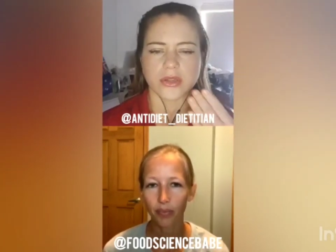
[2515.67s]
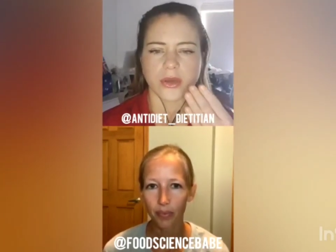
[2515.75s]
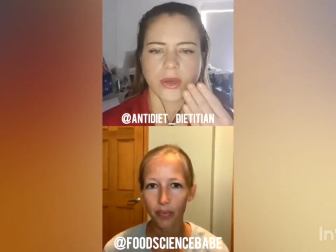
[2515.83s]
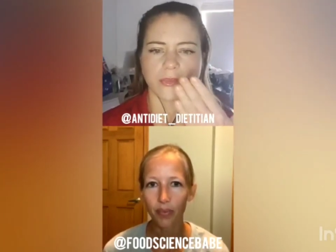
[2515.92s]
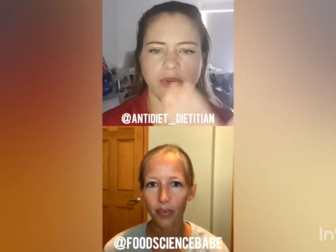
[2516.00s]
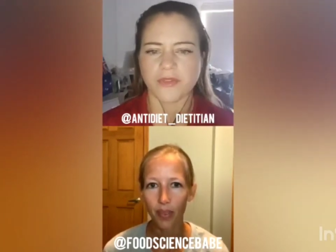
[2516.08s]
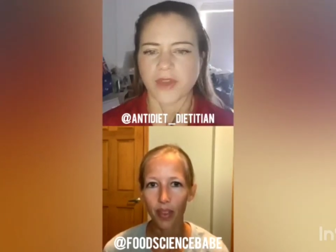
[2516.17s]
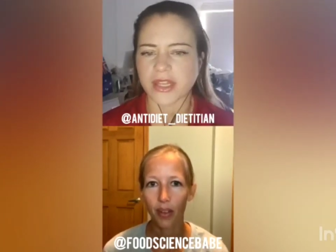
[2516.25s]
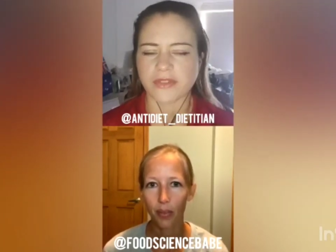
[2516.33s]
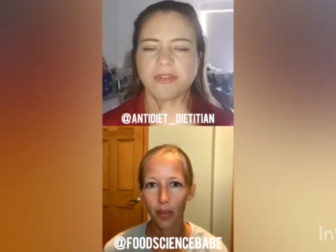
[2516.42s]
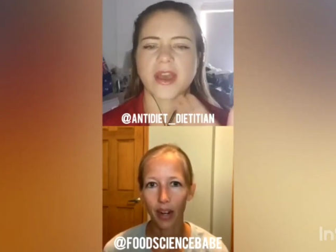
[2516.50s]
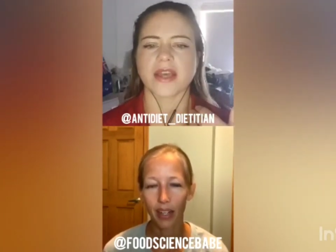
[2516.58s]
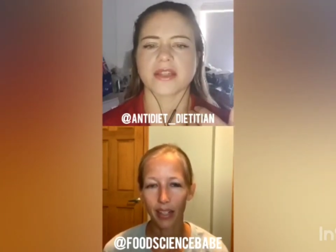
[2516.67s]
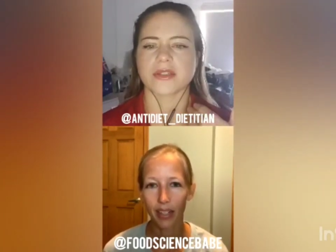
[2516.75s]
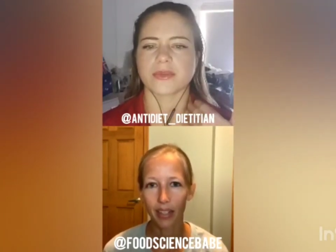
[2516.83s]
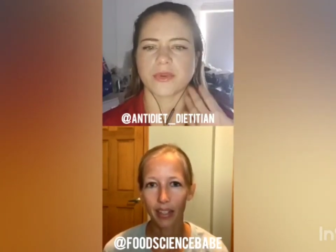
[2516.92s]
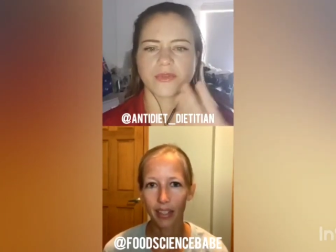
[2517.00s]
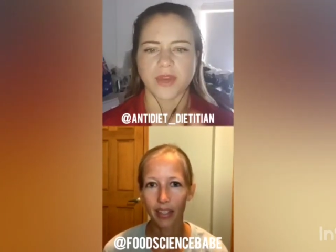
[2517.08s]
Speaker 1: provide the facts,
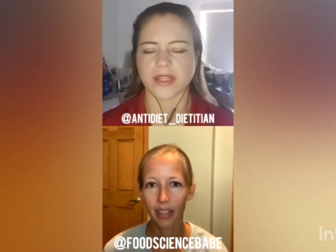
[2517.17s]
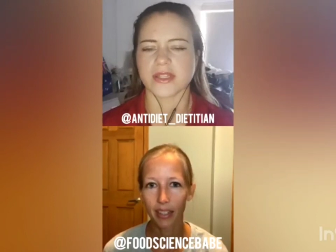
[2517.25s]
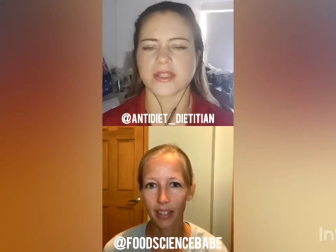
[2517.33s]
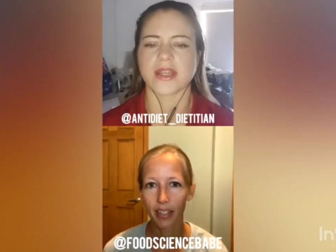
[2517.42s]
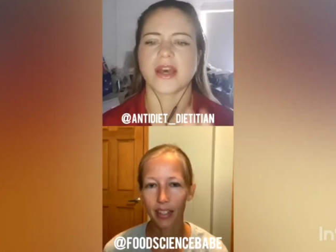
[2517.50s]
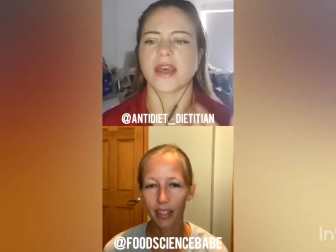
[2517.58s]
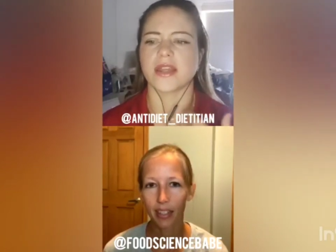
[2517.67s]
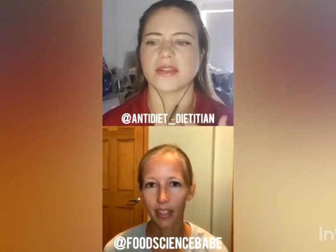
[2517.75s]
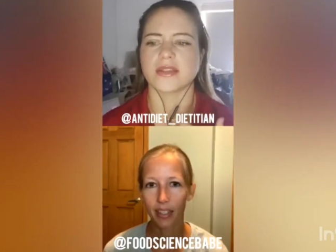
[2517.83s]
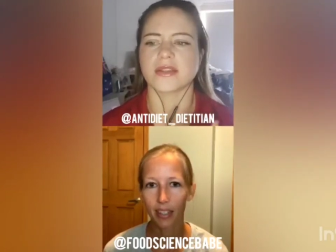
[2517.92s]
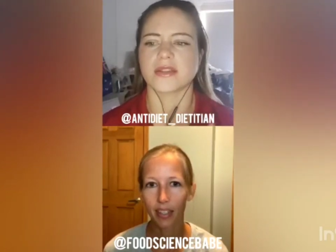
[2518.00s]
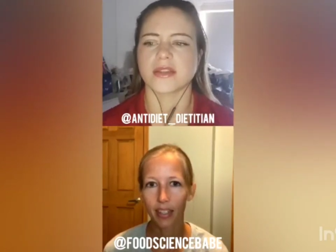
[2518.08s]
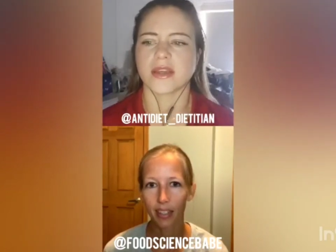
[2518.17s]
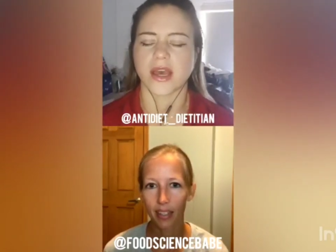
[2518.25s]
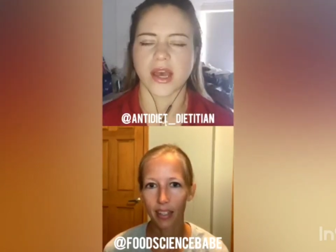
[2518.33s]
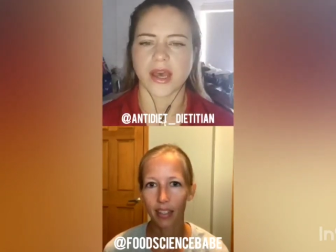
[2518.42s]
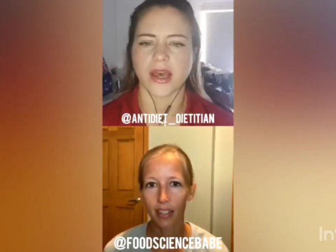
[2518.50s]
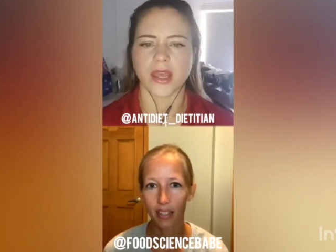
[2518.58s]
provide the science.
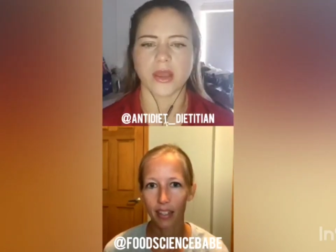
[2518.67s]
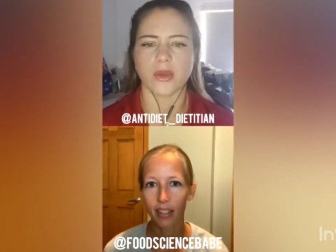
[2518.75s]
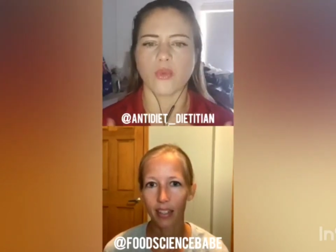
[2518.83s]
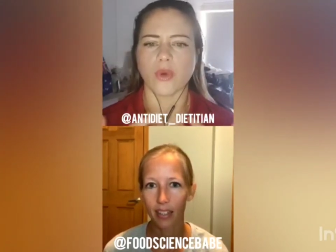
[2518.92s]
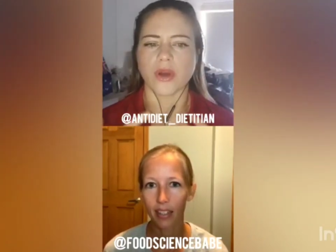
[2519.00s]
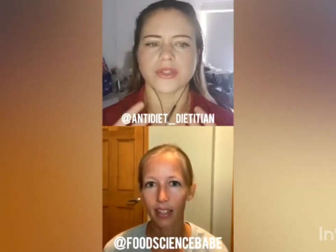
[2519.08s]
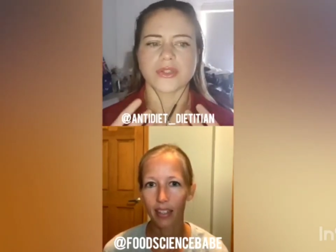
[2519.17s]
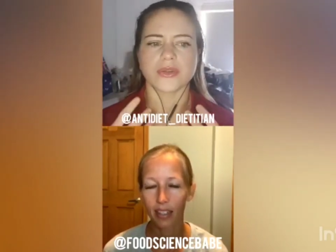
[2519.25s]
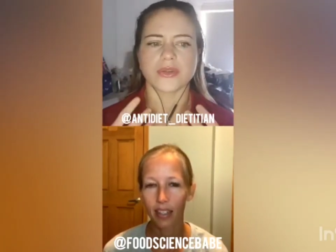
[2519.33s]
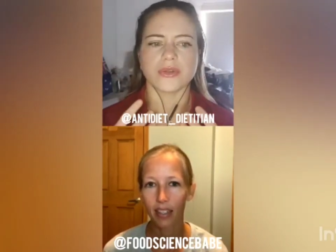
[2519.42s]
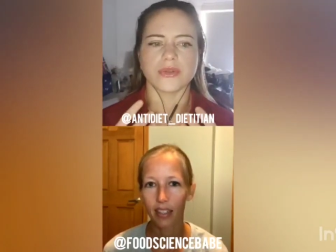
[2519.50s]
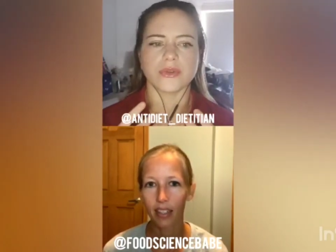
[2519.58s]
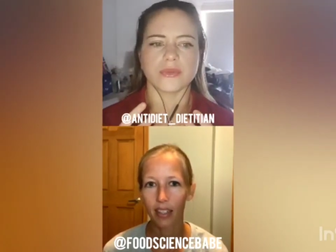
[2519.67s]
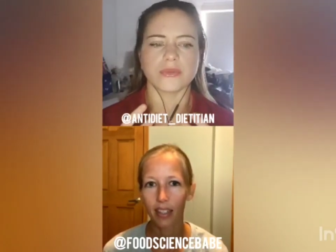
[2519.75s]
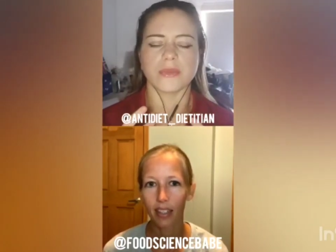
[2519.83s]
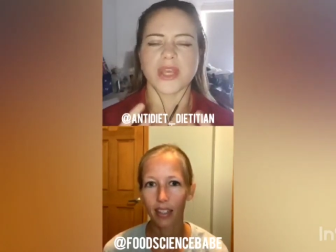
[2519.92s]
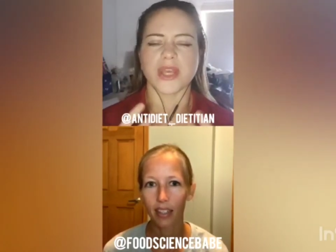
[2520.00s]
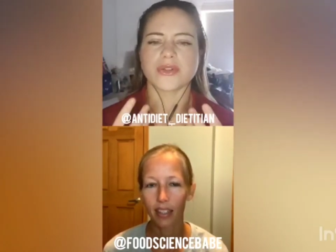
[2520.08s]
I want to
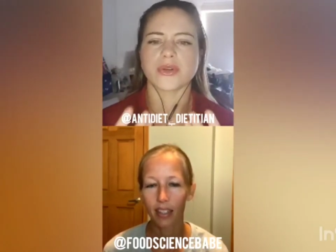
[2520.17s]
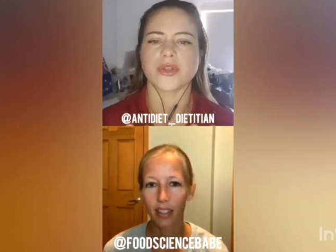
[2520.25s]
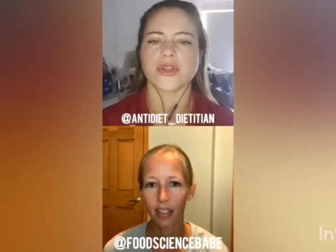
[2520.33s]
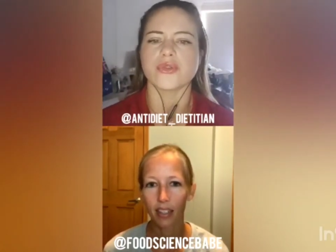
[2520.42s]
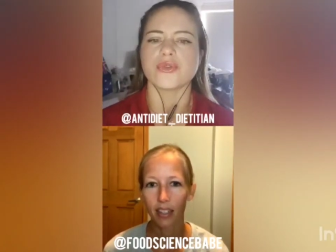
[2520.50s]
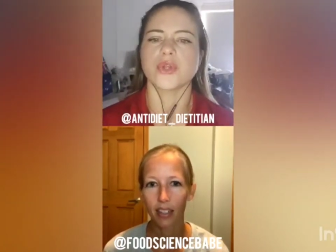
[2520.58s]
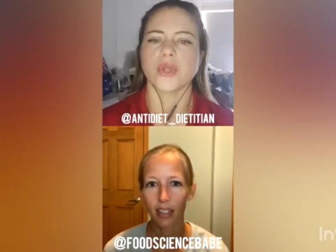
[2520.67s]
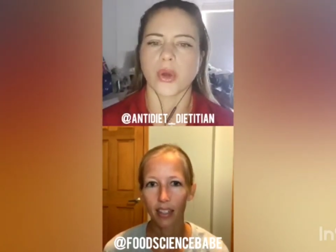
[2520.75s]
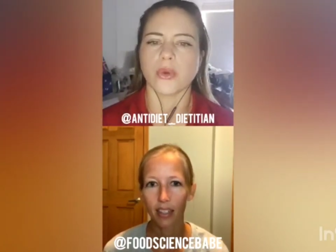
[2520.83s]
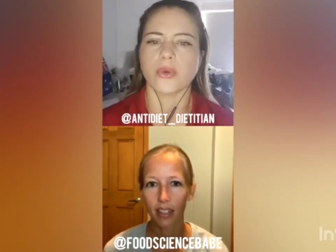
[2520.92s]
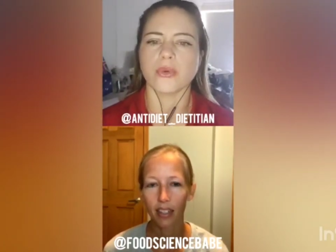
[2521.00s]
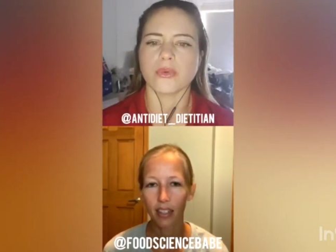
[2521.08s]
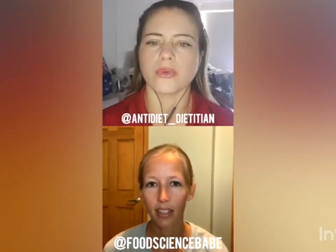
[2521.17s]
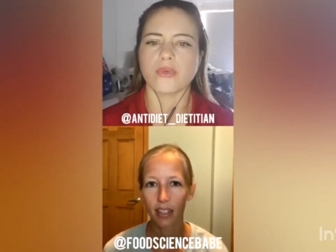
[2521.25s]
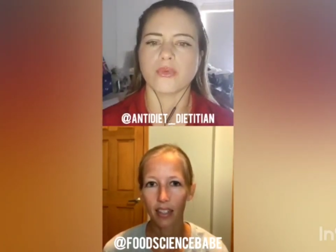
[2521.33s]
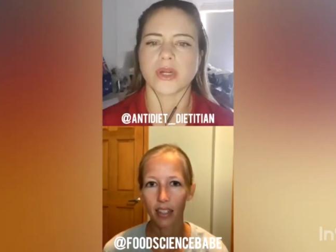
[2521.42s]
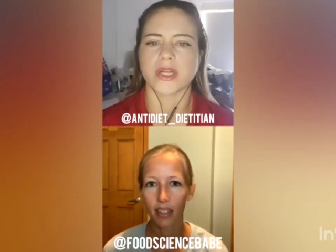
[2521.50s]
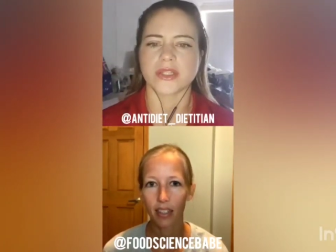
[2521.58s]
make sure you know
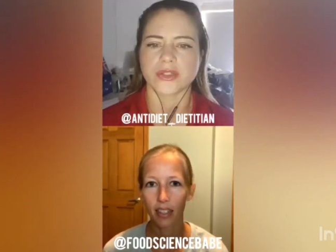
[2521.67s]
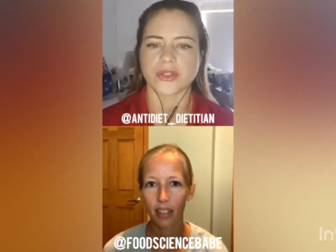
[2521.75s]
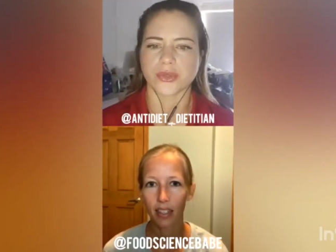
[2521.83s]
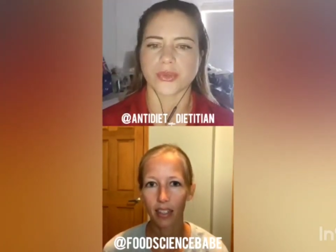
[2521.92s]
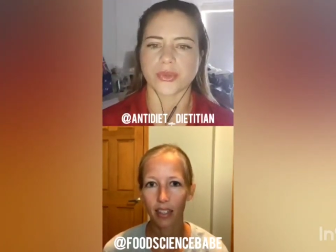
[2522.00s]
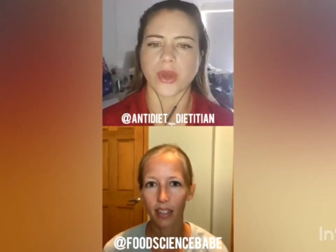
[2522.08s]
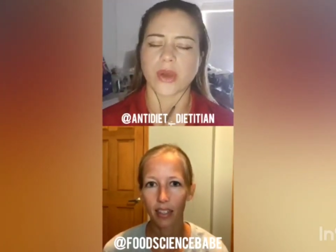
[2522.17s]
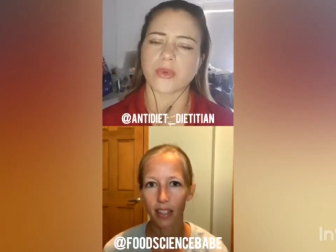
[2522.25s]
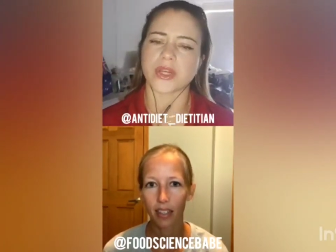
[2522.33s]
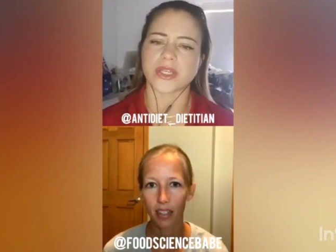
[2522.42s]
what is true and what is